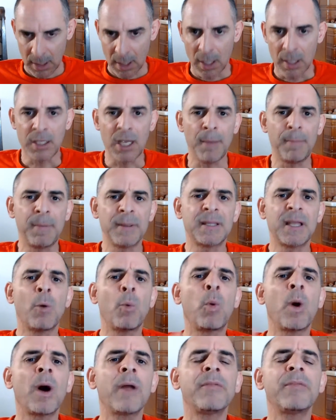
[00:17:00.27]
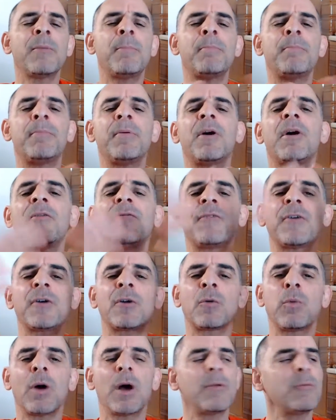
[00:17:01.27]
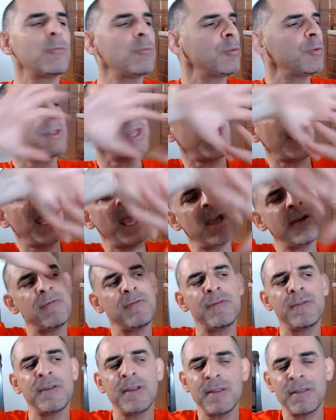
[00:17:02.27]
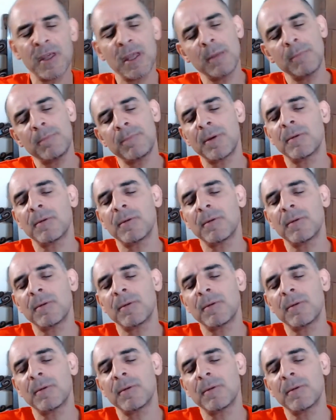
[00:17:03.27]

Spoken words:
Yeah, but I want the perfect one with everything.